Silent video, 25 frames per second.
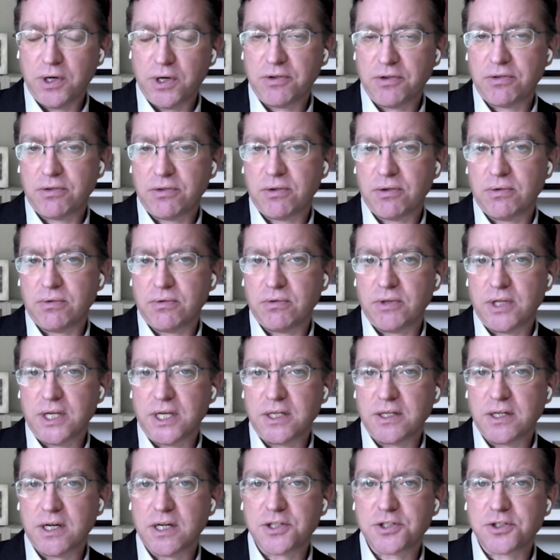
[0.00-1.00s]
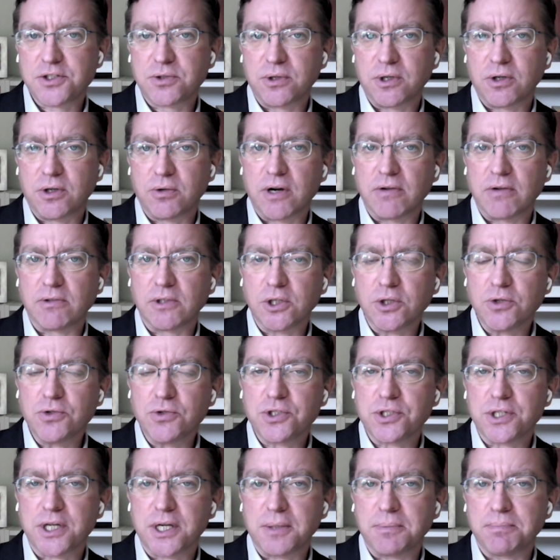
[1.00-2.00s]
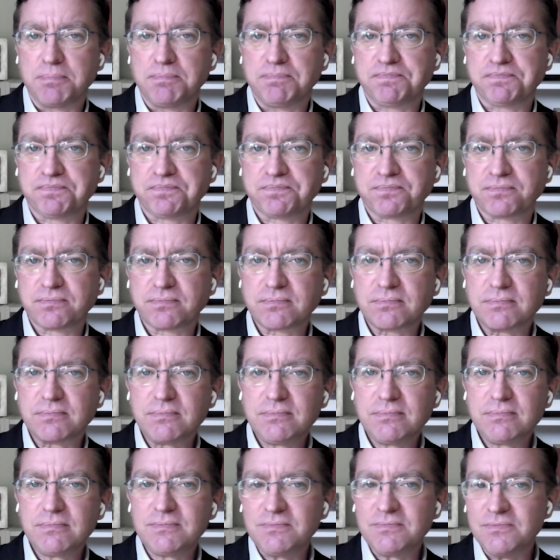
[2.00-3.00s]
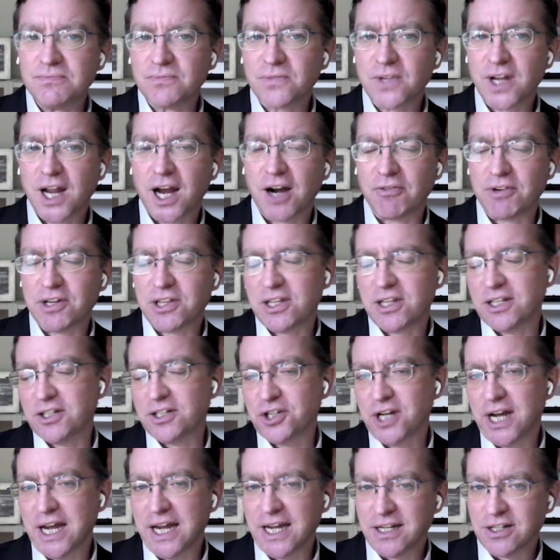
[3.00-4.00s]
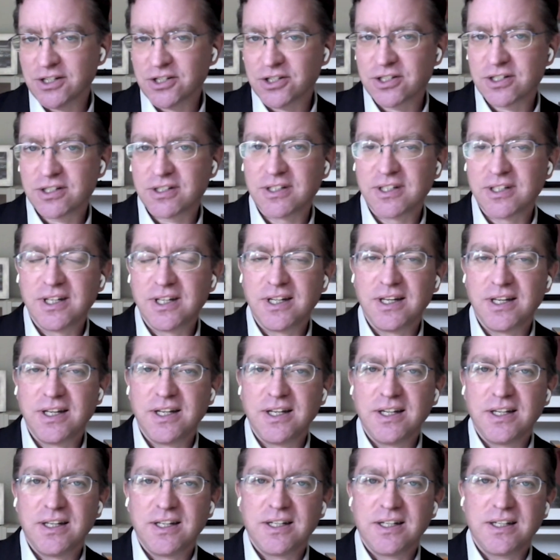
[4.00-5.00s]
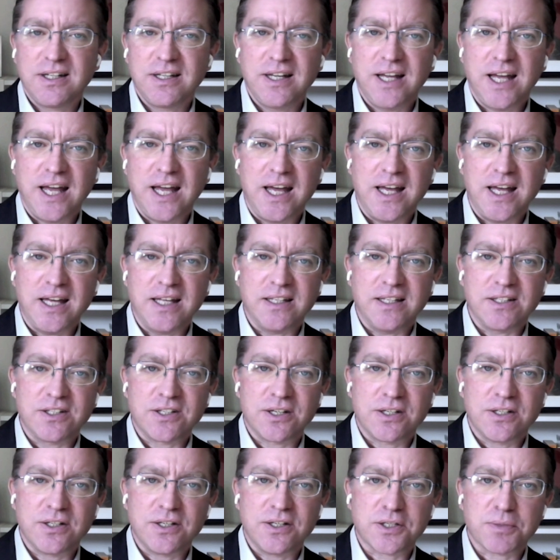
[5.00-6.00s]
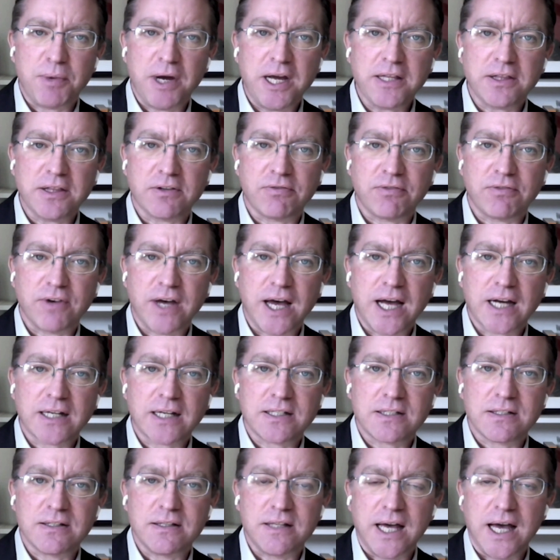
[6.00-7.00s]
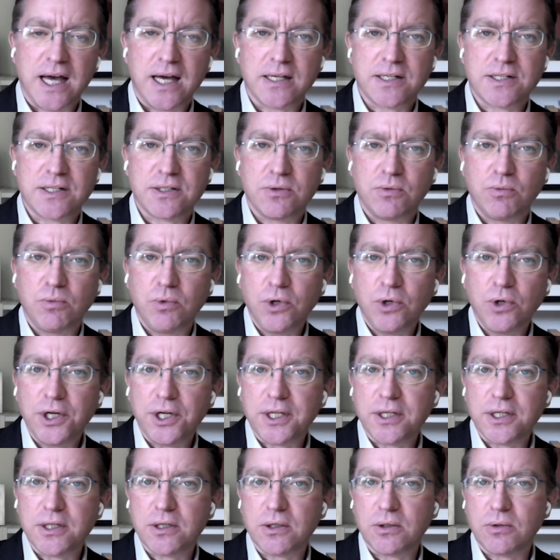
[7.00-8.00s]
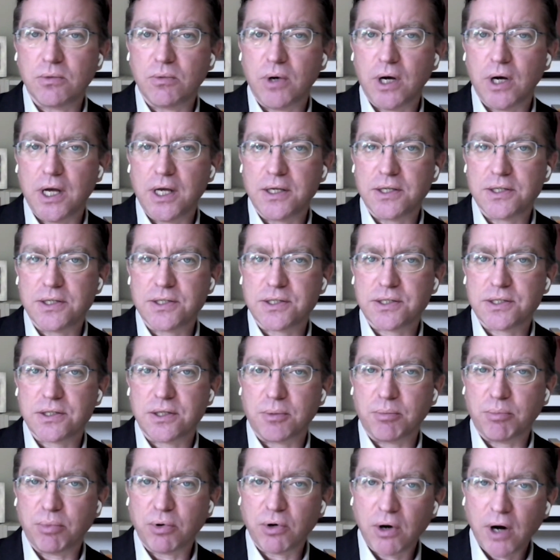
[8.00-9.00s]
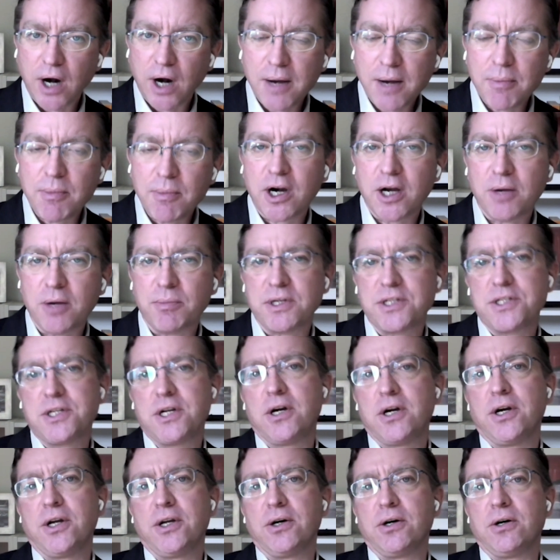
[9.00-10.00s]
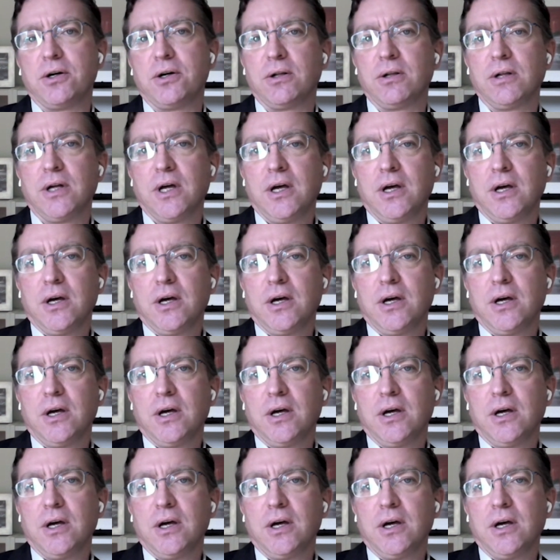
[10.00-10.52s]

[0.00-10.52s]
with the Industrial Revolution, everything changed. And despite the fact that wood was the primary material